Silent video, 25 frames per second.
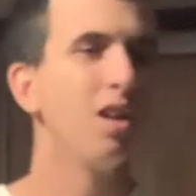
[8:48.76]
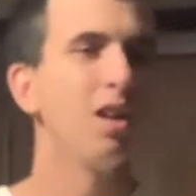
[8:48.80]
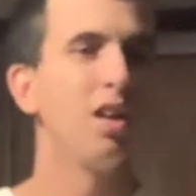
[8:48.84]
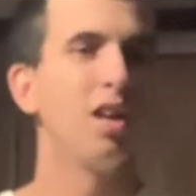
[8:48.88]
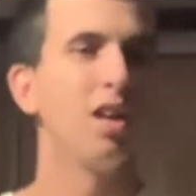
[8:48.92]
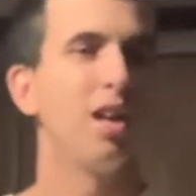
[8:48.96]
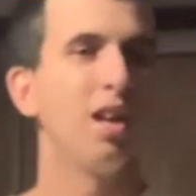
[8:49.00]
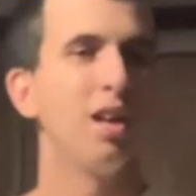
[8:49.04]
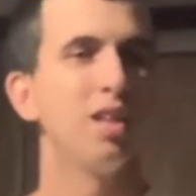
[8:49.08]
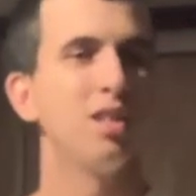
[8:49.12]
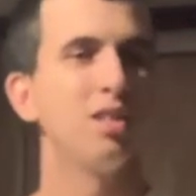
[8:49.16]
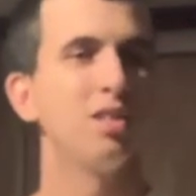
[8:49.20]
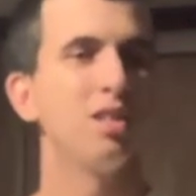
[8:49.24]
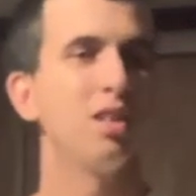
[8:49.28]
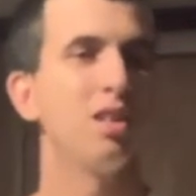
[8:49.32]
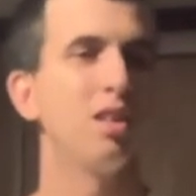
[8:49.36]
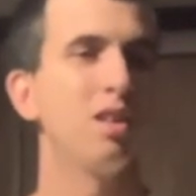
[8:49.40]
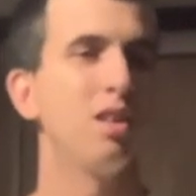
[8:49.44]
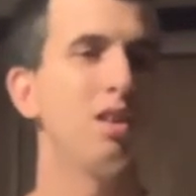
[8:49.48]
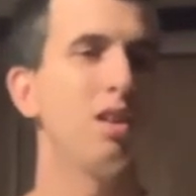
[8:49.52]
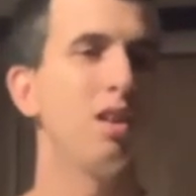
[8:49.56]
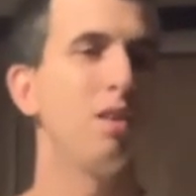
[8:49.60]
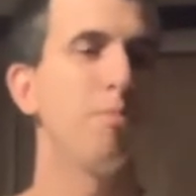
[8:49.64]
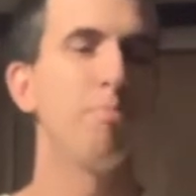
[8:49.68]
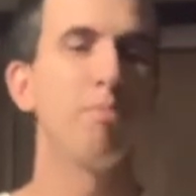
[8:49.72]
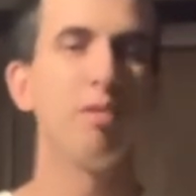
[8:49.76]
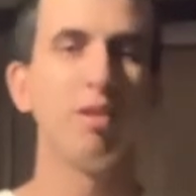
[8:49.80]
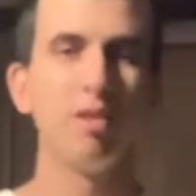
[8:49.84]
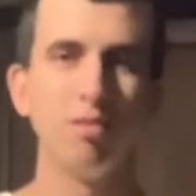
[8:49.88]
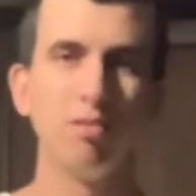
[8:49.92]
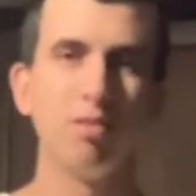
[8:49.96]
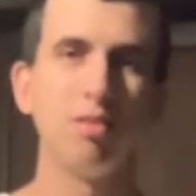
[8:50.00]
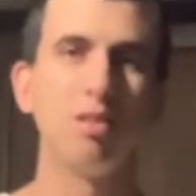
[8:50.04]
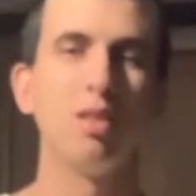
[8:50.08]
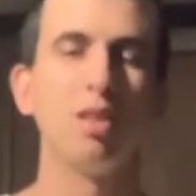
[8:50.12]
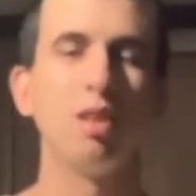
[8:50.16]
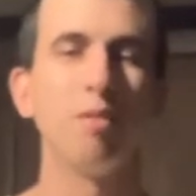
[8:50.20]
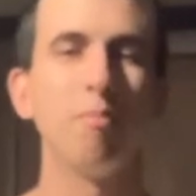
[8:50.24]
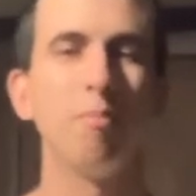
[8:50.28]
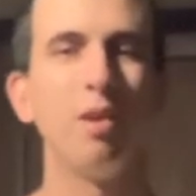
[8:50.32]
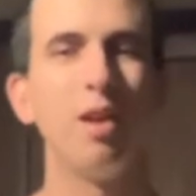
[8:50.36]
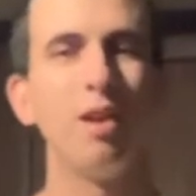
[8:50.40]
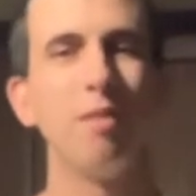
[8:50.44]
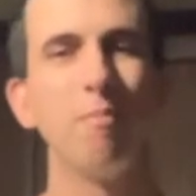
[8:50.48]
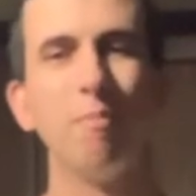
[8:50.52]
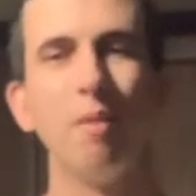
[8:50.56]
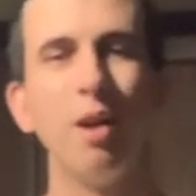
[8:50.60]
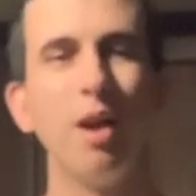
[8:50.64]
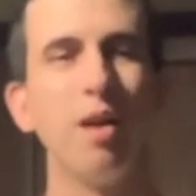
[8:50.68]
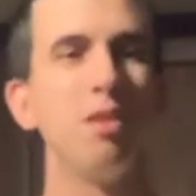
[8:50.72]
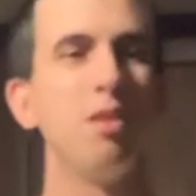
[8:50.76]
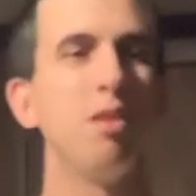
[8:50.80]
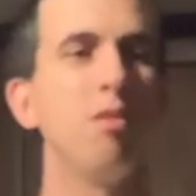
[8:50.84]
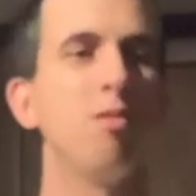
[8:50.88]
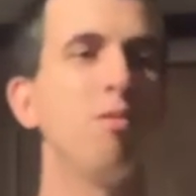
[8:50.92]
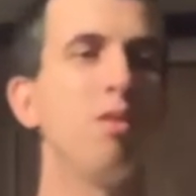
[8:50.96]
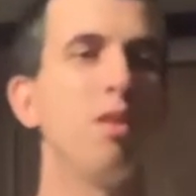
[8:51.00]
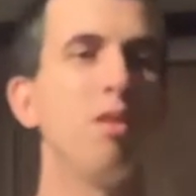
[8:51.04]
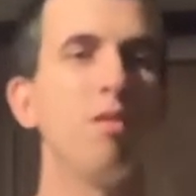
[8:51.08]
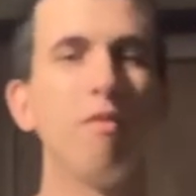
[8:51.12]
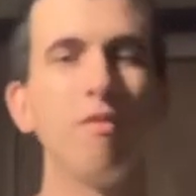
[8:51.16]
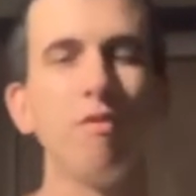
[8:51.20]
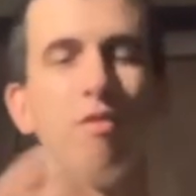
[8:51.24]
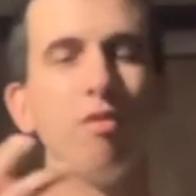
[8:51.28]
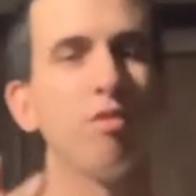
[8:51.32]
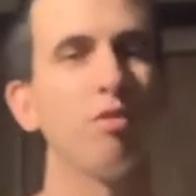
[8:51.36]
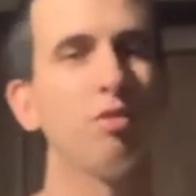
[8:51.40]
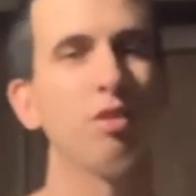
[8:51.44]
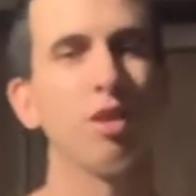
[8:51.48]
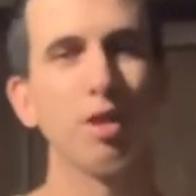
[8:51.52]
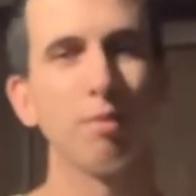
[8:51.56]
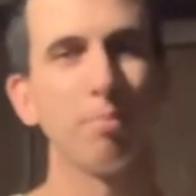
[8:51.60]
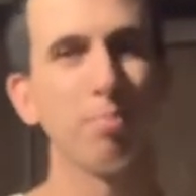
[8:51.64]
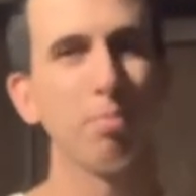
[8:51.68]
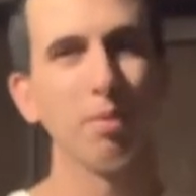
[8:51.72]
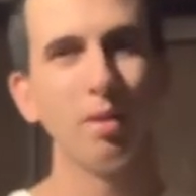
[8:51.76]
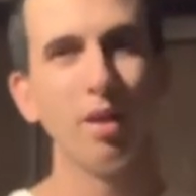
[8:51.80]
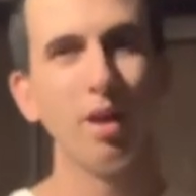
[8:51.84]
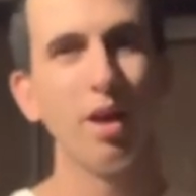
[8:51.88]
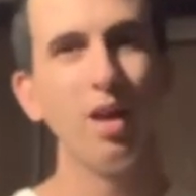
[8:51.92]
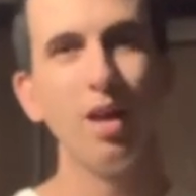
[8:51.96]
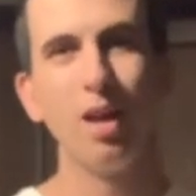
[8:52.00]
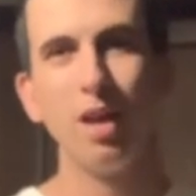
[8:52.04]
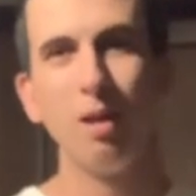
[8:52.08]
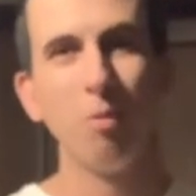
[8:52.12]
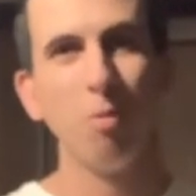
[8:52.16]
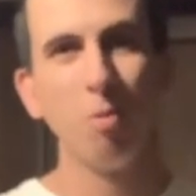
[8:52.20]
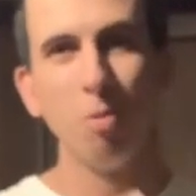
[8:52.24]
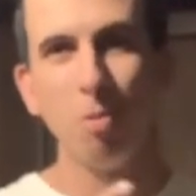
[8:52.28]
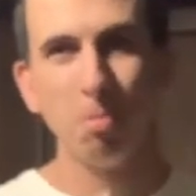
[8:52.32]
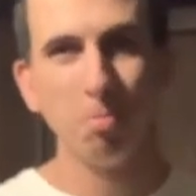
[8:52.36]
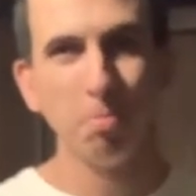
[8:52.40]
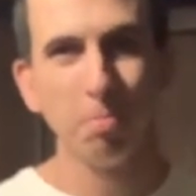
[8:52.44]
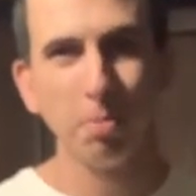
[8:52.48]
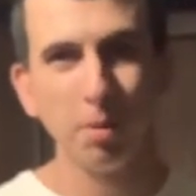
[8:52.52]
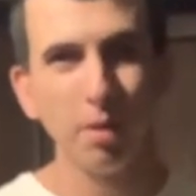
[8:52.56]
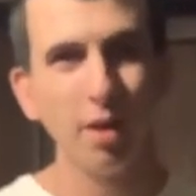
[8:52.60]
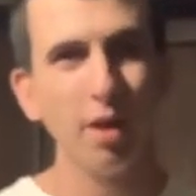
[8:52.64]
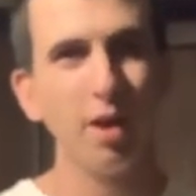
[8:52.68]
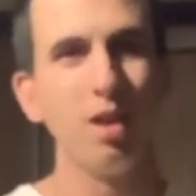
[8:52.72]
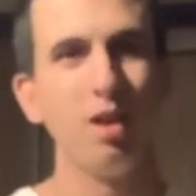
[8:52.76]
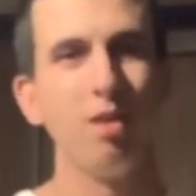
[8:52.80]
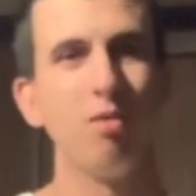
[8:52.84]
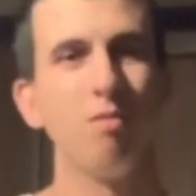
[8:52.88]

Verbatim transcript: and it brings you to the main menu, and if you click play, it won't play.